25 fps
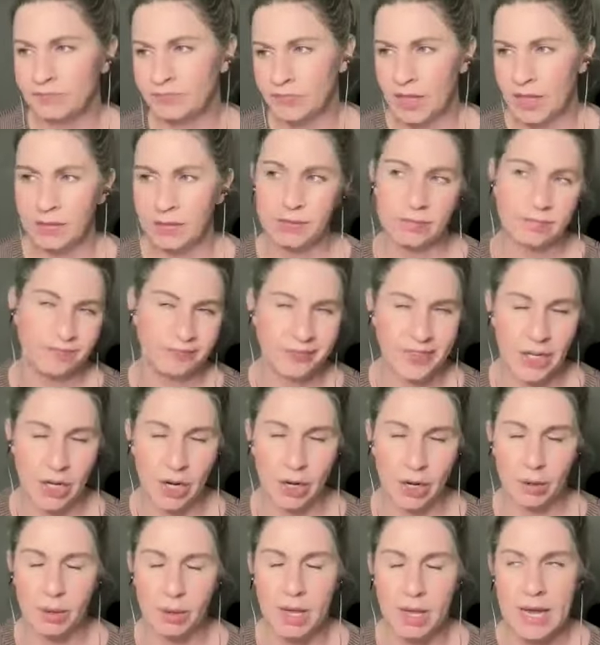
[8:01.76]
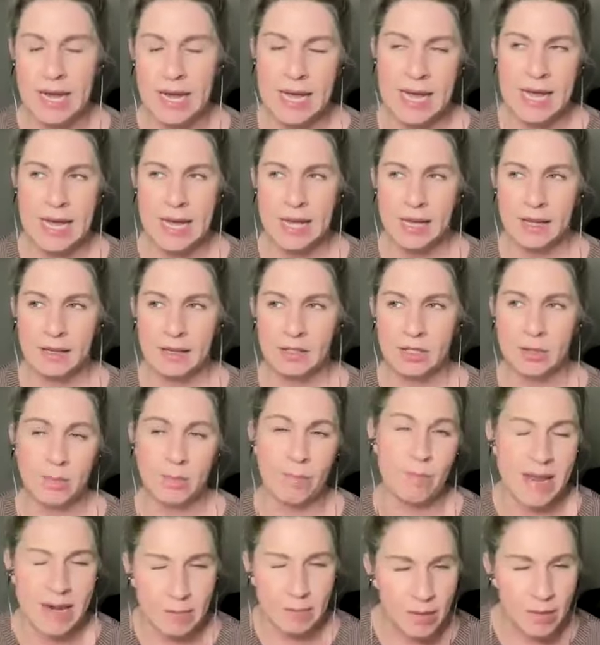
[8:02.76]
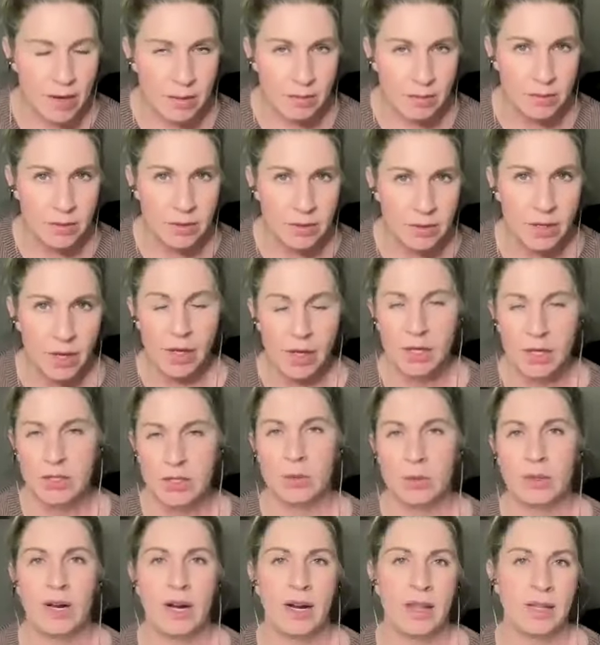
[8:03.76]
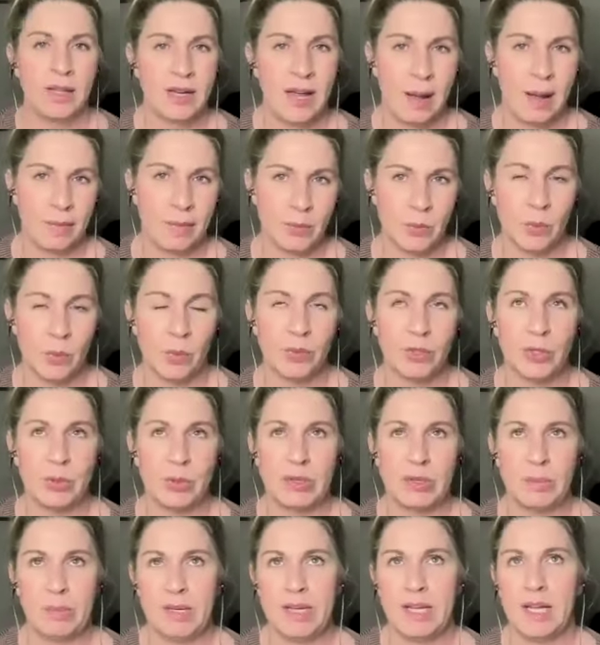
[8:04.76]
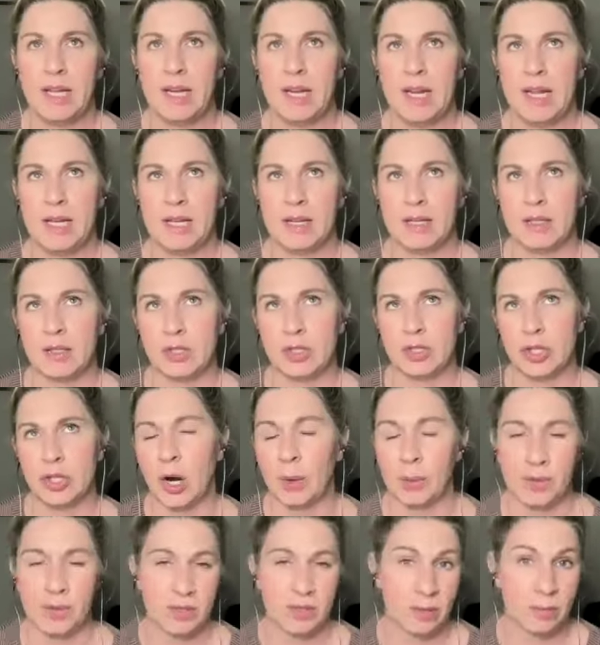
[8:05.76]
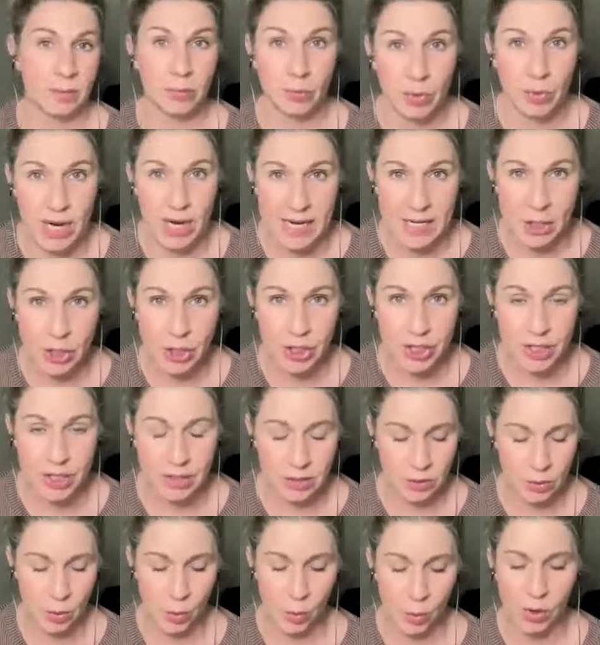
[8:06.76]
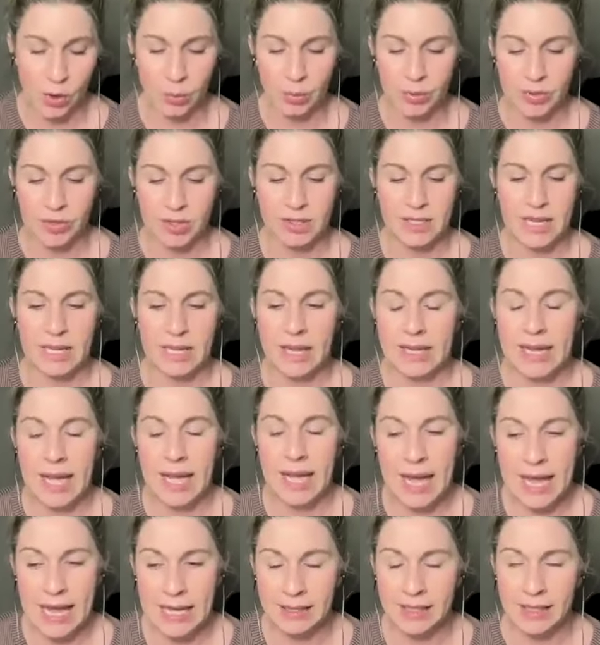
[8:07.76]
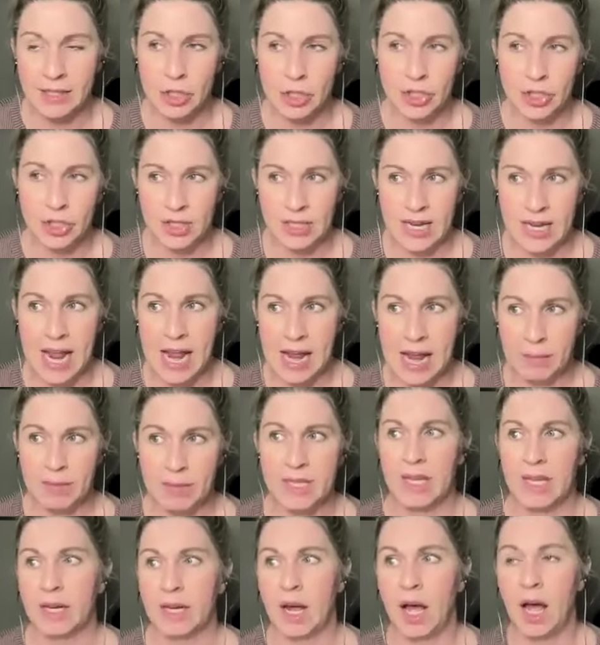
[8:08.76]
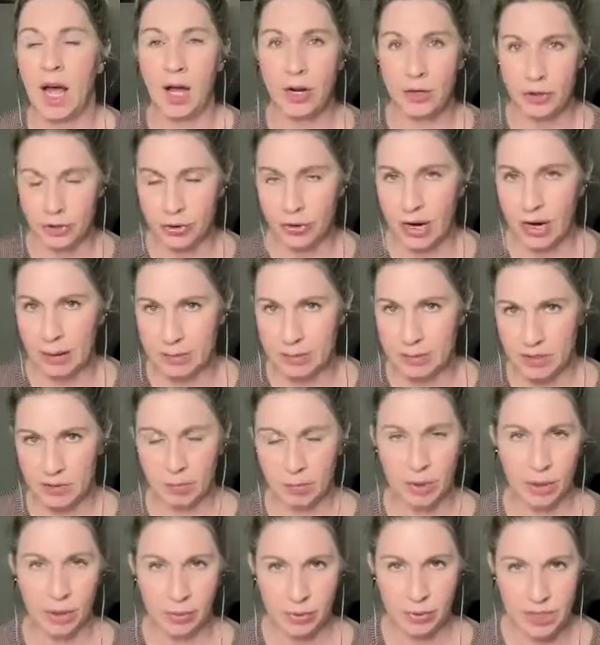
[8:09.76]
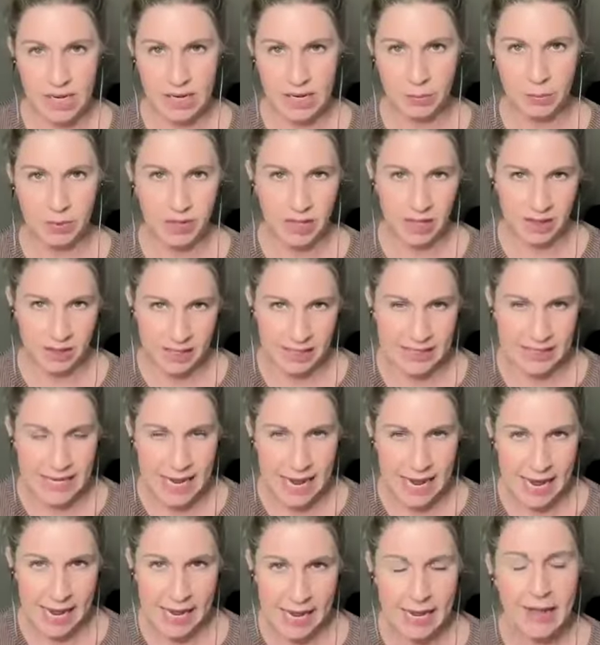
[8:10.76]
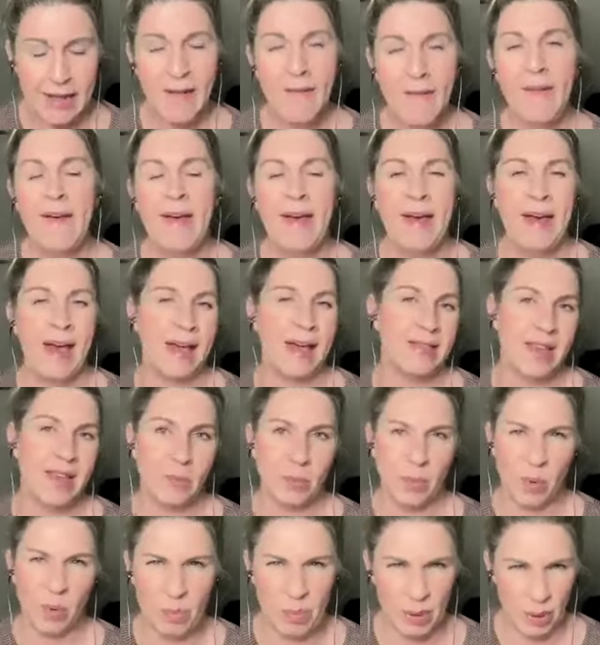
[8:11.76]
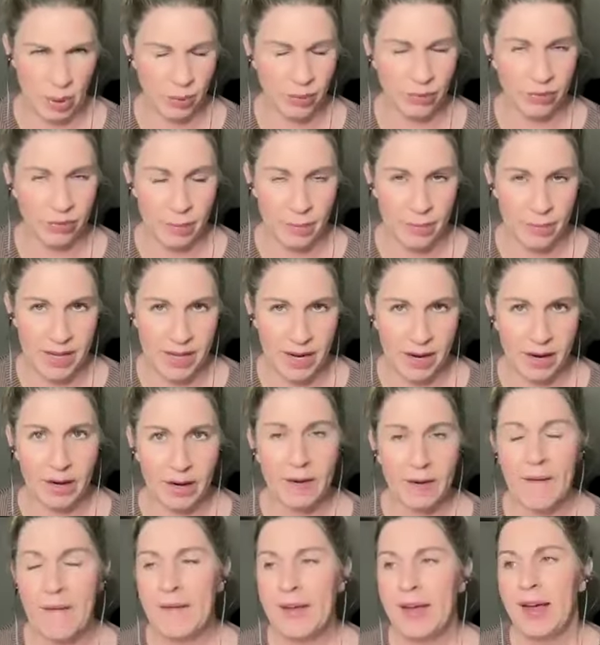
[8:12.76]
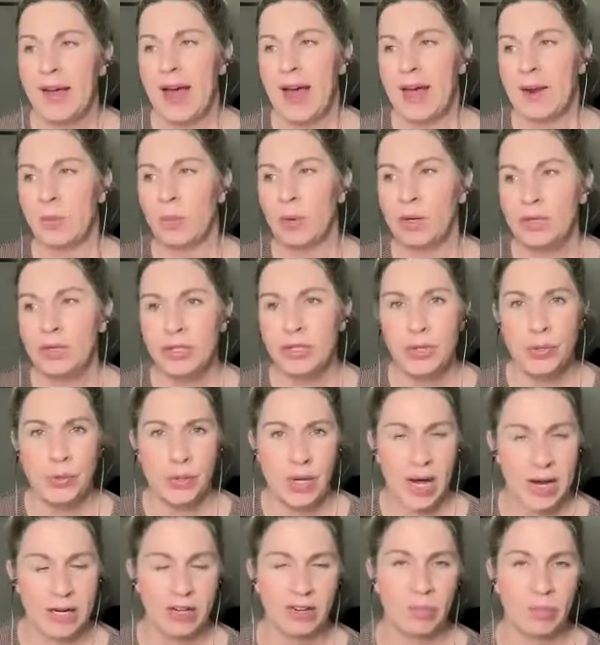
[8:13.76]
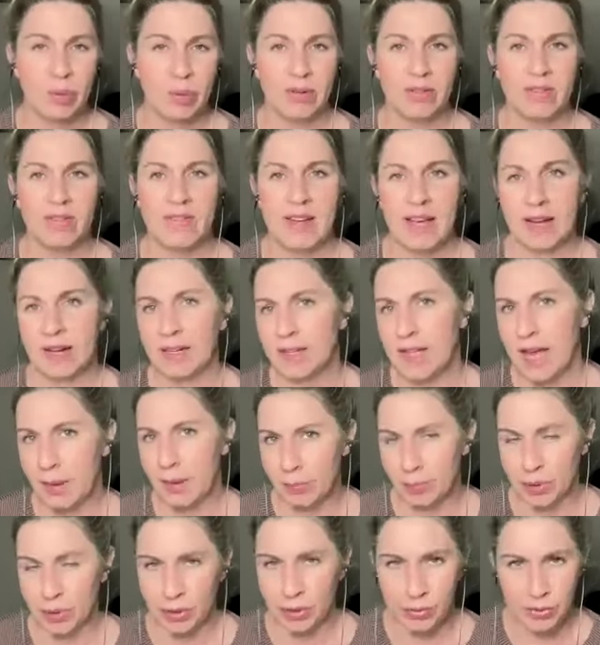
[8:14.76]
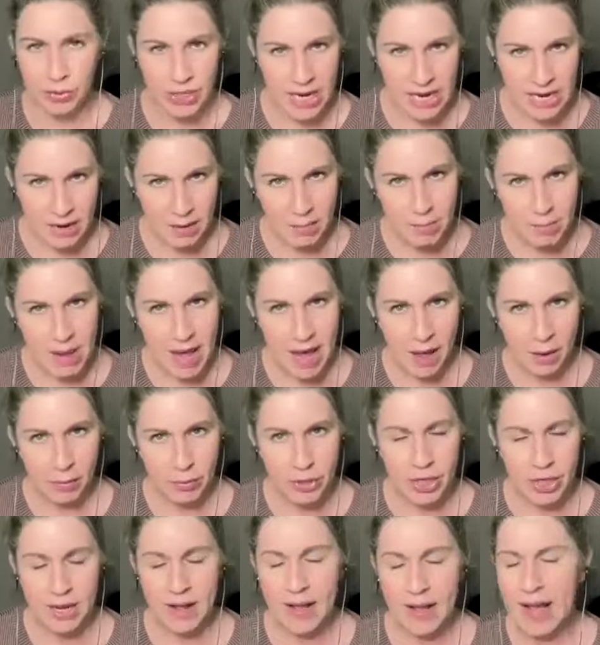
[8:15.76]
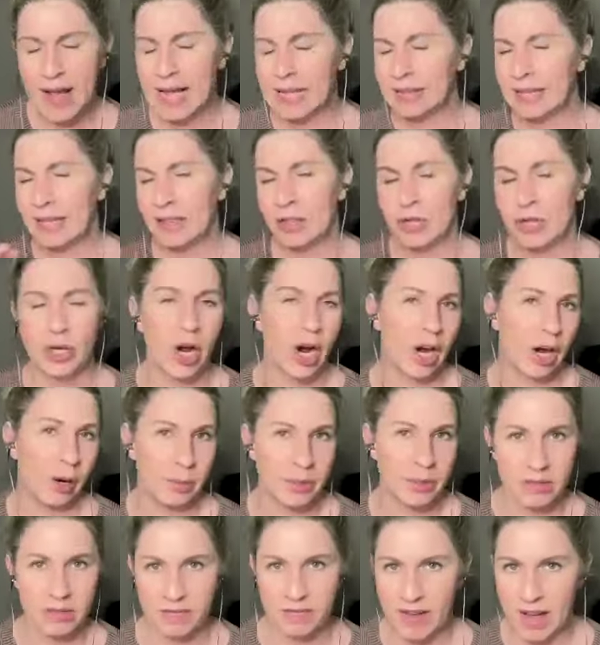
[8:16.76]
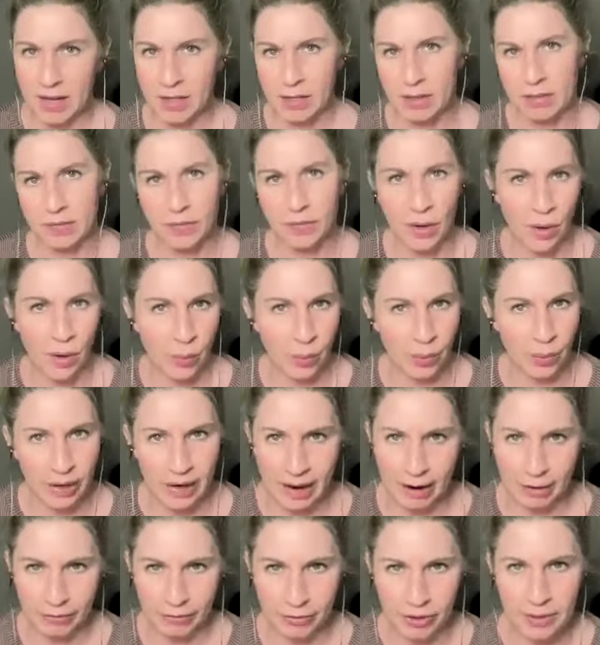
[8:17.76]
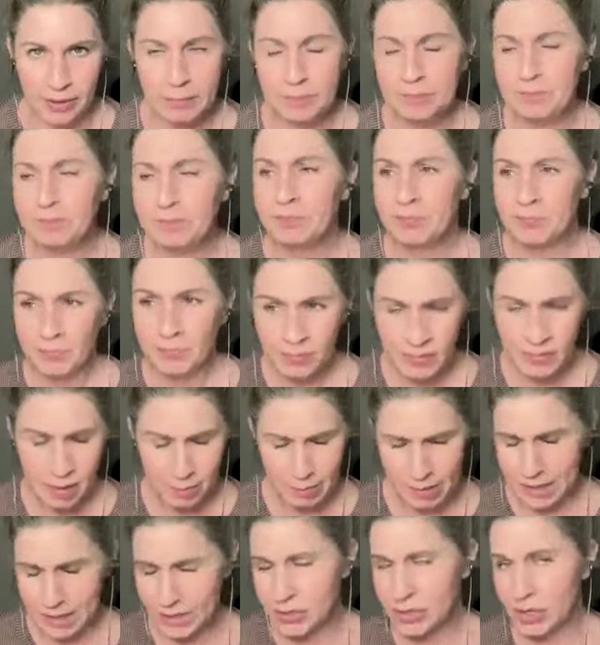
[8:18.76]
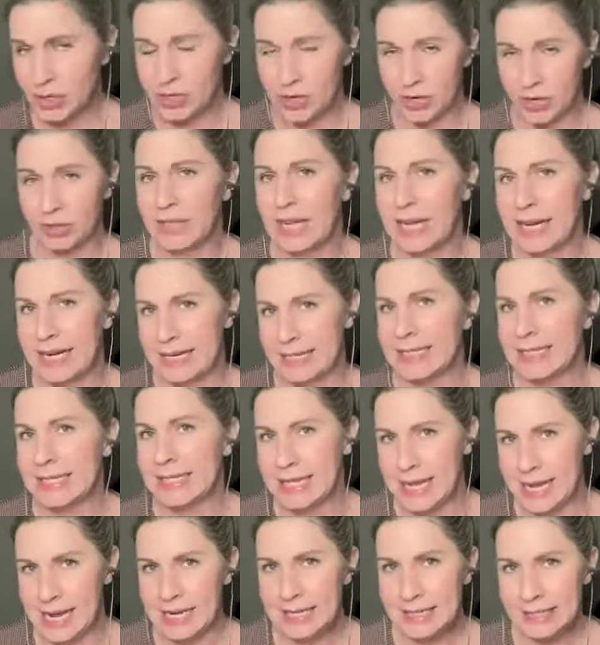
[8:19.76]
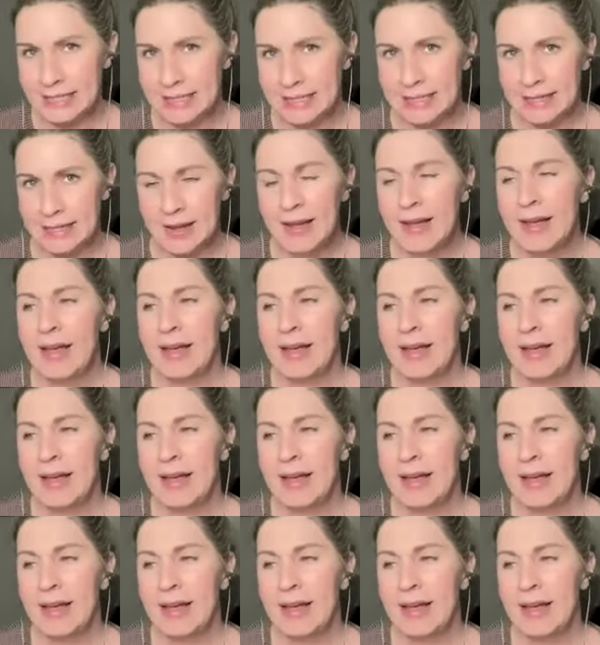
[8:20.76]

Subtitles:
if, you know, to minimums. So a lot of the times what we'll do in the beginning is start with some ranges, or we'll say like, hey, let's just aim to get 100 grams of protein within the day, and then we'll build from there. And once you kind of perfect that protein amount and let the carbs and fats fall wherever based on your likes and taste,